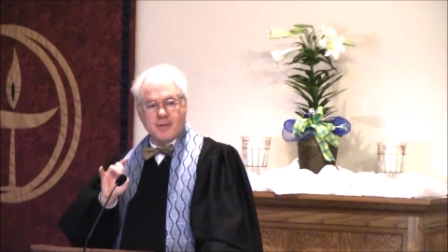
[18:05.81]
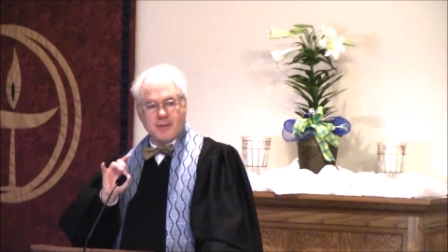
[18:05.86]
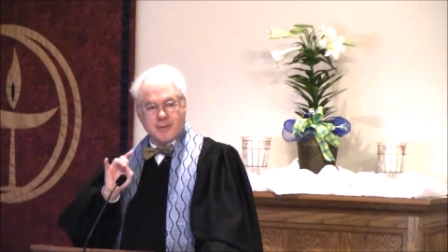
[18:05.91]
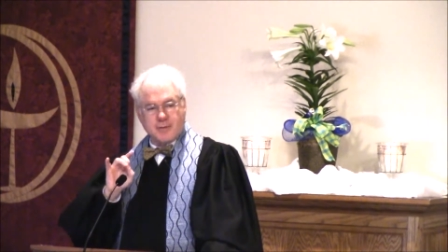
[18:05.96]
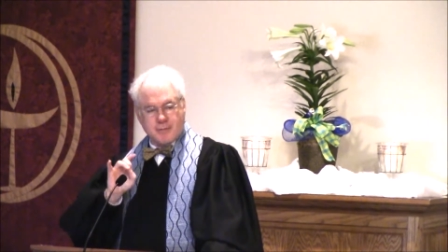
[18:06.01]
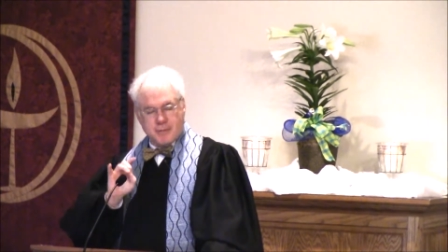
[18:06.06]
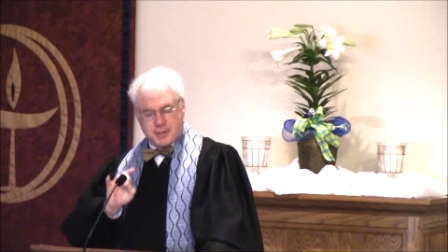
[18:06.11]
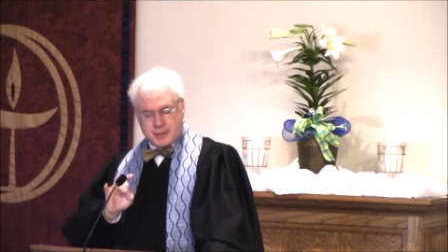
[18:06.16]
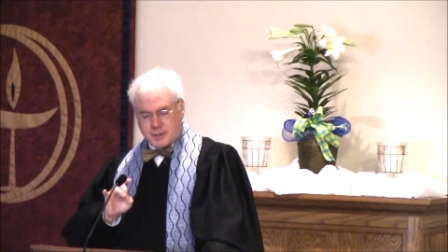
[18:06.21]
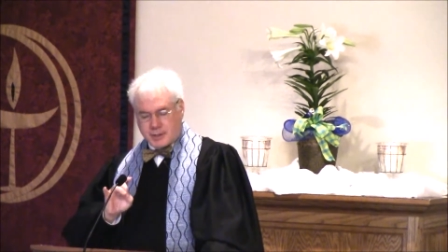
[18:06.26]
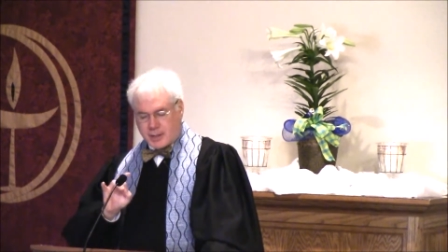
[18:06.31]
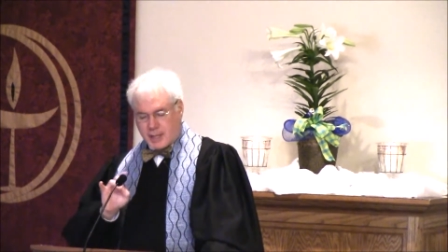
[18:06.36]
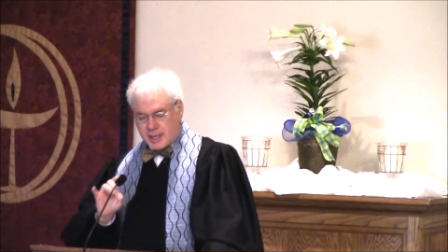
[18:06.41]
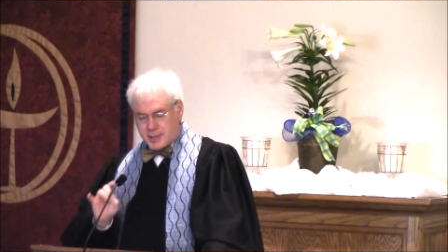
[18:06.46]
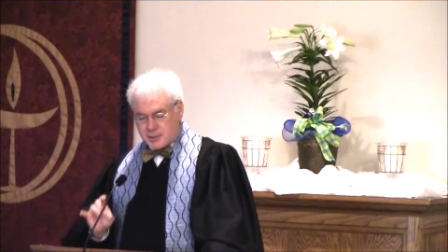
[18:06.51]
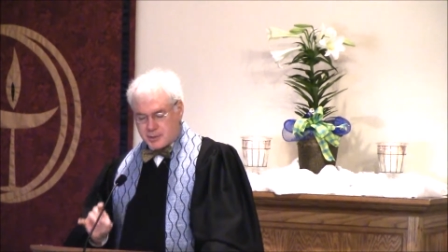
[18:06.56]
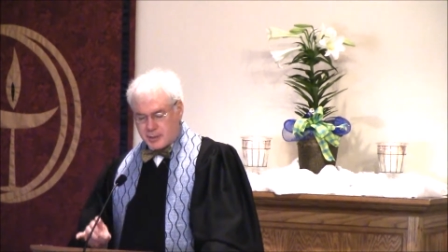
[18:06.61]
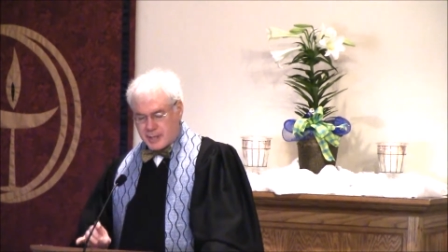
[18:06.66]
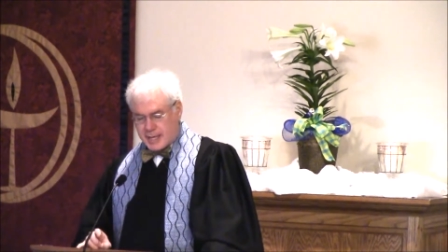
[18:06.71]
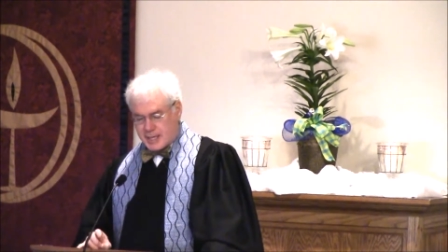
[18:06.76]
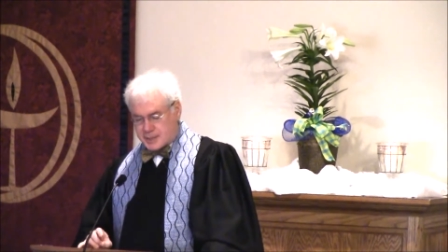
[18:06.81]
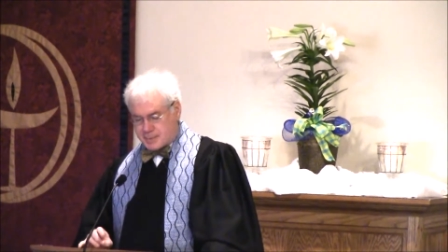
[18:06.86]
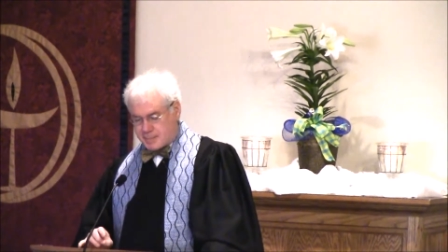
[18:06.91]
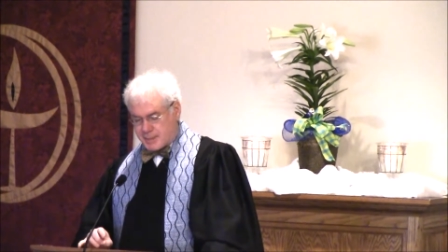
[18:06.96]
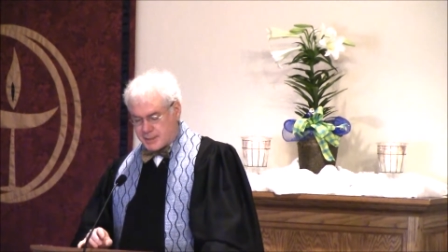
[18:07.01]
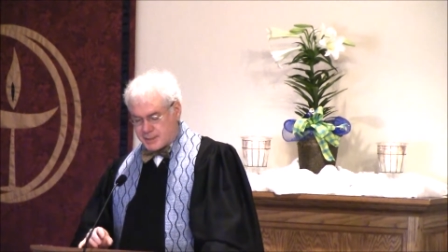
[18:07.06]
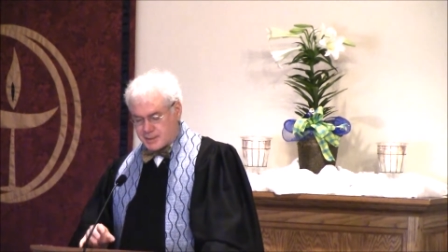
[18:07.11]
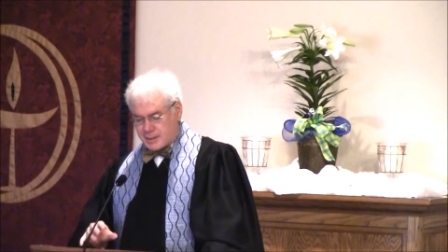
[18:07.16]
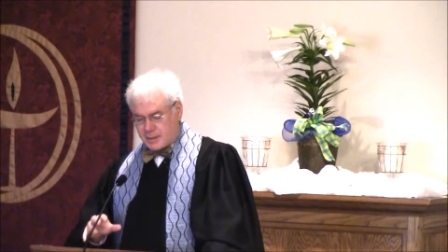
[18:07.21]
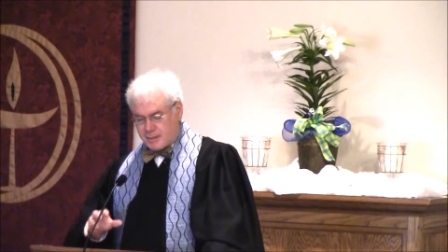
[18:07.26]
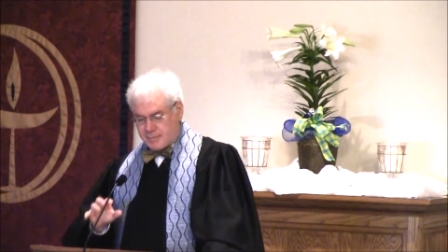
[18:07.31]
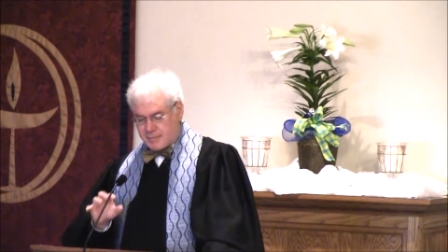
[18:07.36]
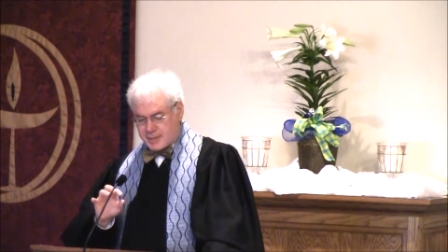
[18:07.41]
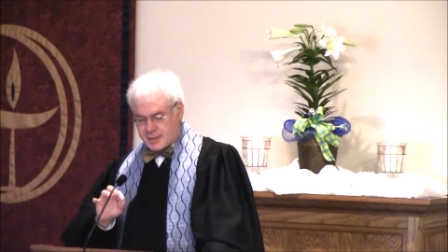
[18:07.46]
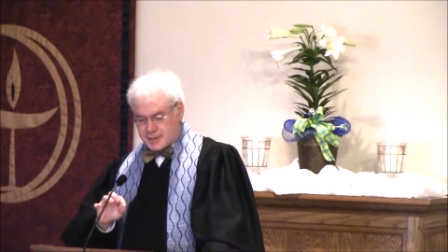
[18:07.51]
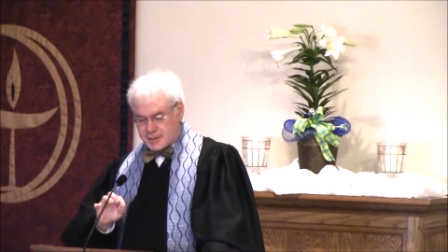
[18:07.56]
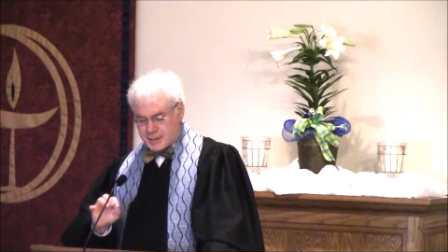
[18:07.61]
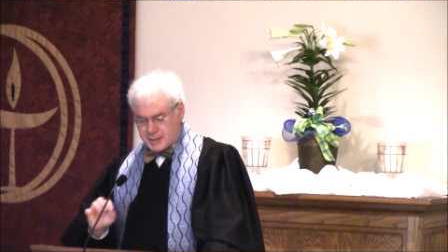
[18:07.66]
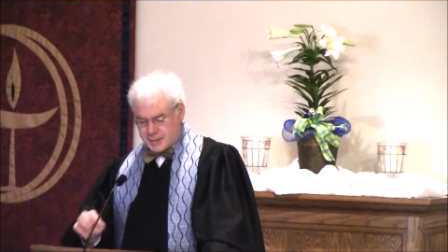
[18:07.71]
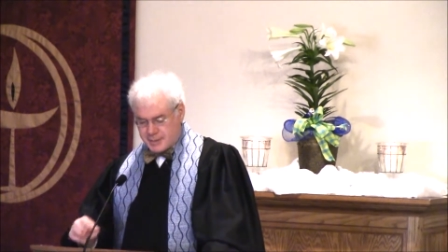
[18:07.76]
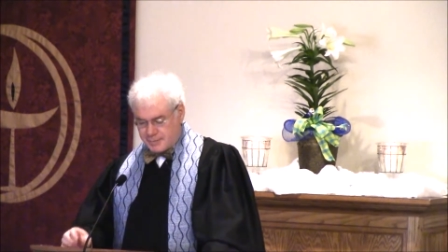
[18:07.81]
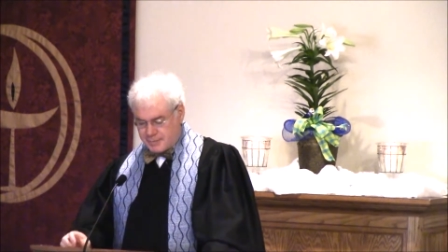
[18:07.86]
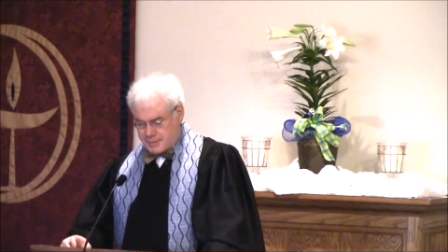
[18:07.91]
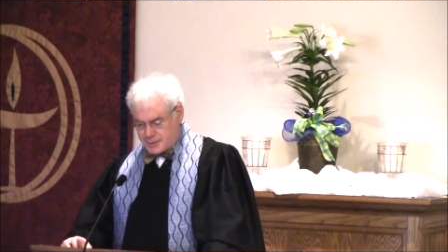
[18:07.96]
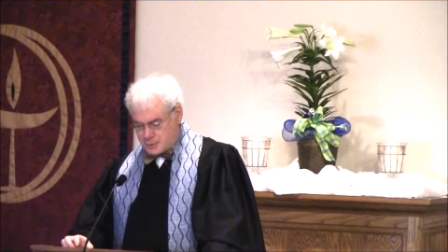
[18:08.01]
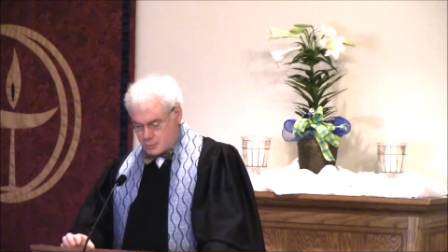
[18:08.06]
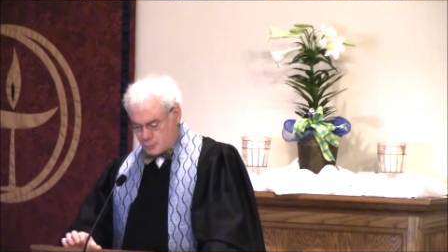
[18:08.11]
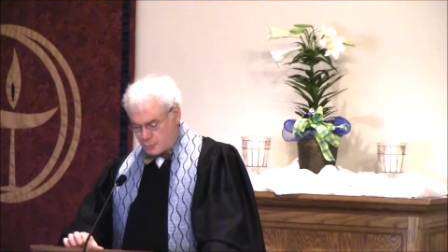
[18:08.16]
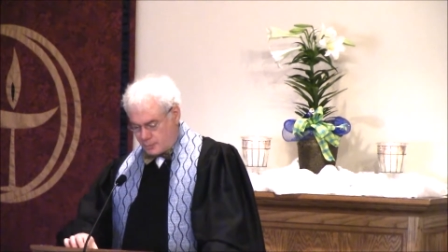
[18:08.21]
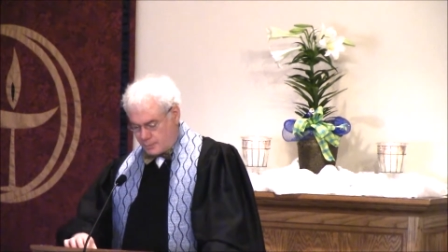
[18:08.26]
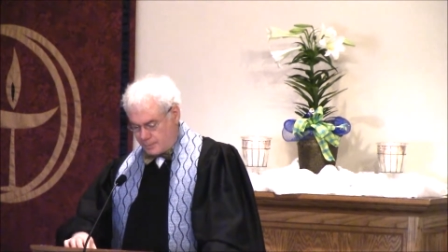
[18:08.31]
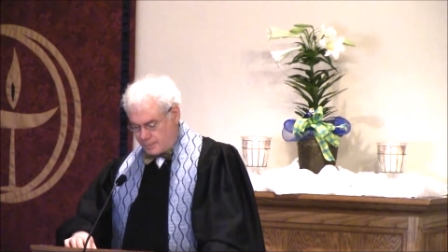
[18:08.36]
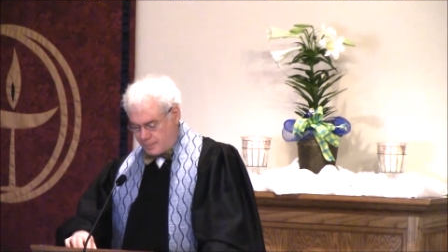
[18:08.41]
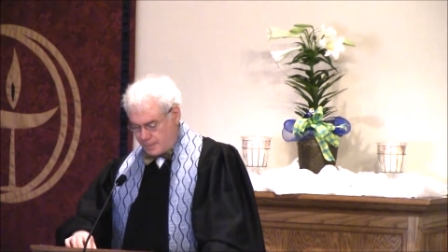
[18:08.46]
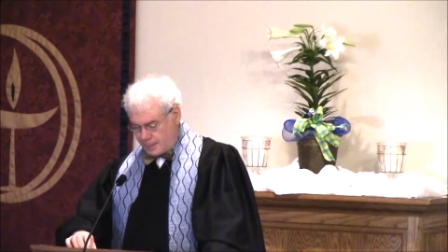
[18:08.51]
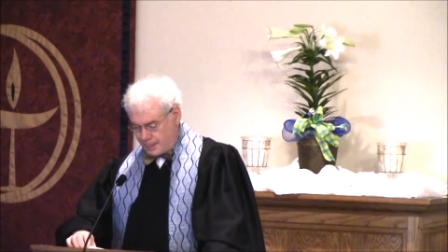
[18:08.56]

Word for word: the Christological aspects of this individual.